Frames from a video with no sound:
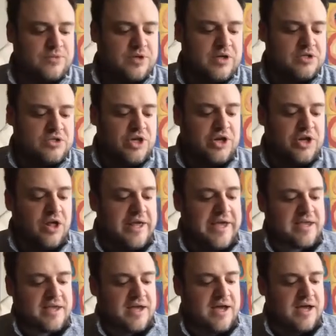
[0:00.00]
So you
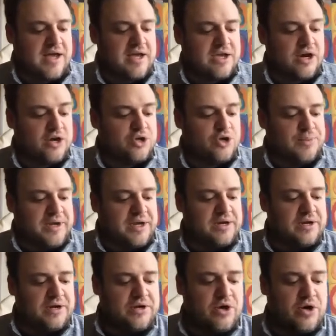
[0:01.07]
and
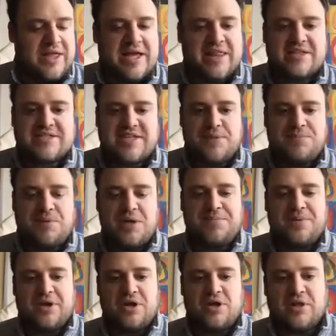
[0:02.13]
me know a lot of the same
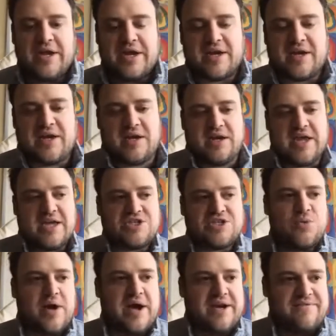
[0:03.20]
people.
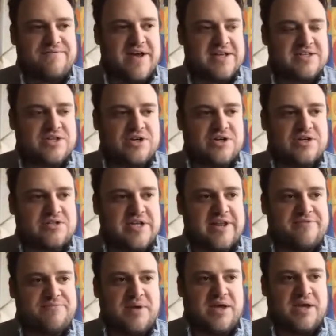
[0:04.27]
Nationwide investors that
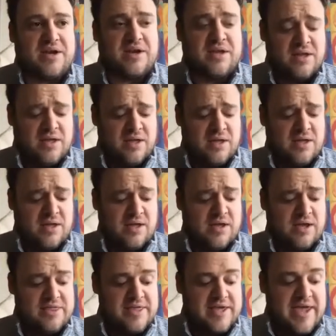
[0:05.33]
have been
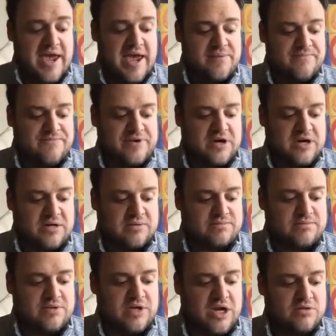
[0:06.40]
in the game for
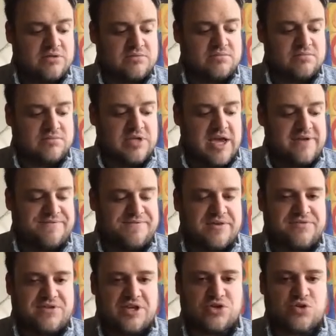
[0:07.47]
10,
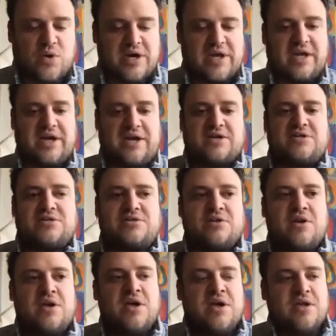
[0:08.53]
15, 20 years.
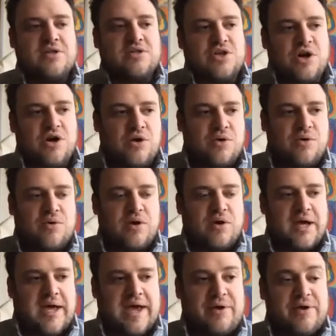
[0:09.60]
So
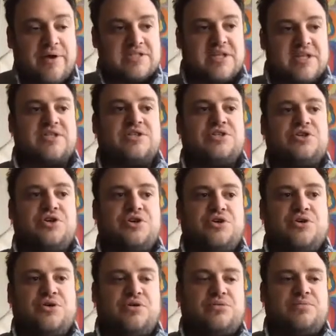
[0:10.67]
I always listen
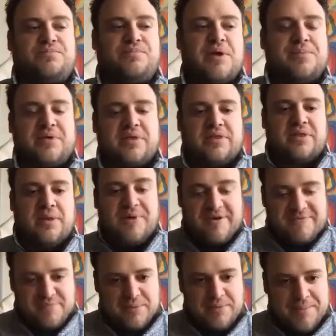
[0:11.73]
to people
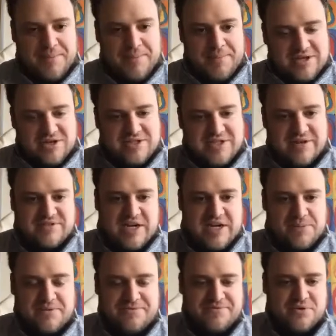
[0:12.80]
above me, my mentors that have seen
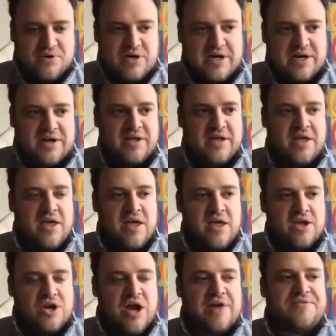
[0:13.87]
it before, and
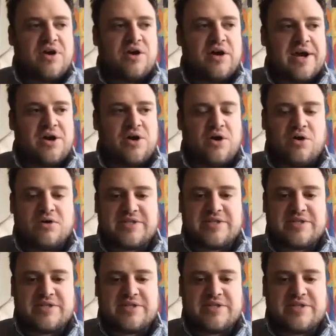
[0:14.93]
I know a
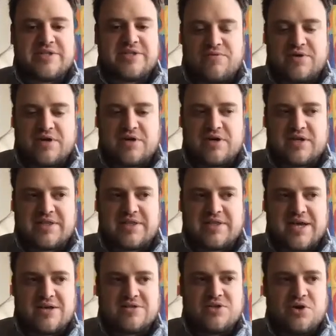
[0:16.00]
wholesaler who's done over
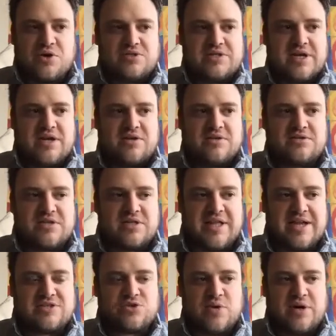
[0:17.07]
1,000 wholesales in the
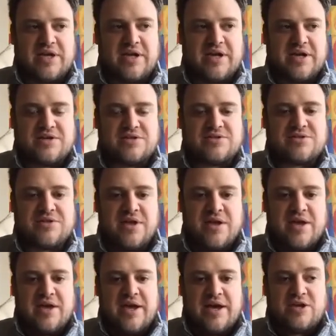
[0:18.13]
last 20 years.
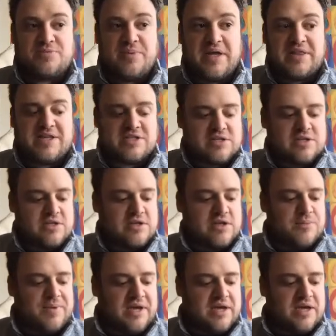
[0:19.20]
And it's been going
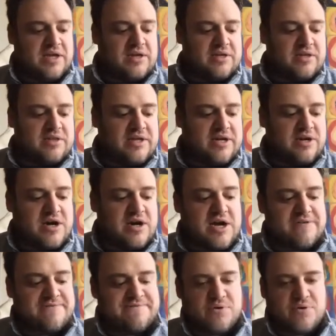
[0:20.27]
to be their
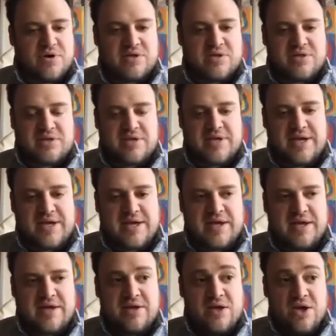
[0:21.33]

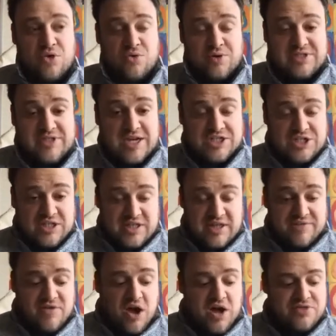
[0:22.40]
4th recession that
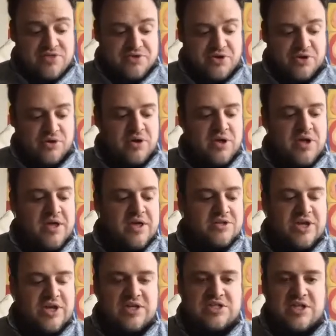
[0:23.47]
they've gone through.
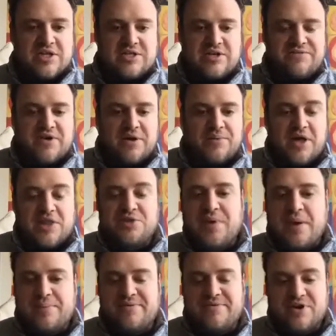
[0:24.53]
So I just listen from other
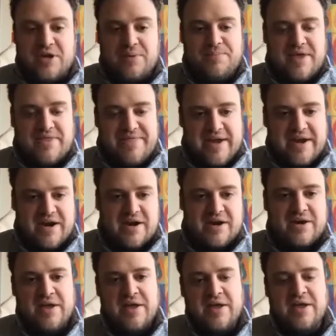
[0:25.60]
people who've already been
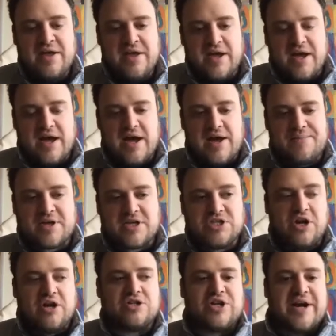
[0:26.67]
there. Sure. Because
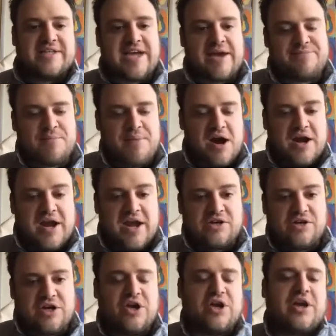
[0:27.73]
you're trying to time the market,
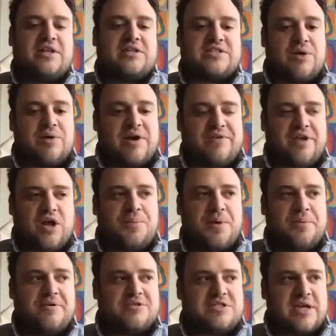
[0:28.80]
and you could say whatever. People have
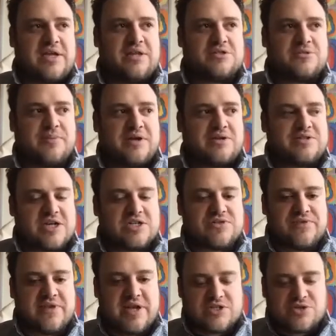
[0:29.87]
been saying there's been a recession
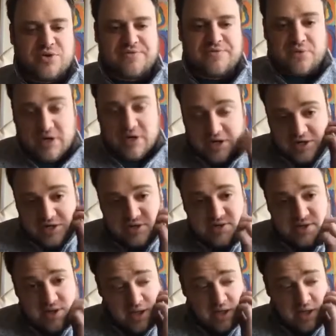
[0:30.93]
for the last 3 or 4 years.
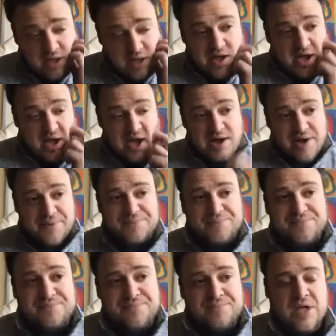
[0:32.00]

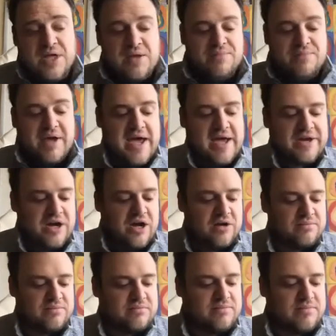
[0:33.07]
But yeah, a
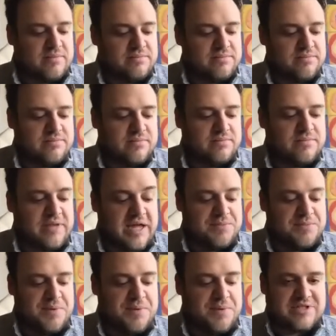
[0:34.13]
lot of
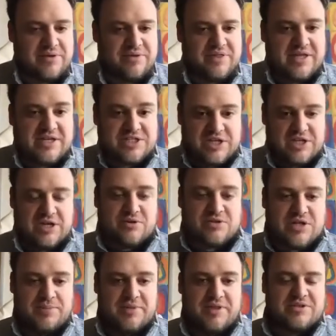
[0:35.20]
people were saying this year was
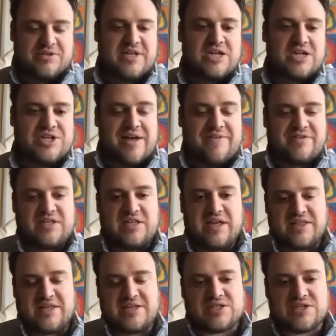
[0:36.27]
going to be the recession. Obviously,
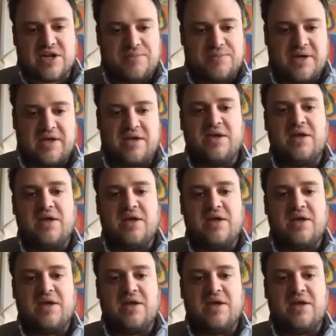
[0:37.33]
this is going to be,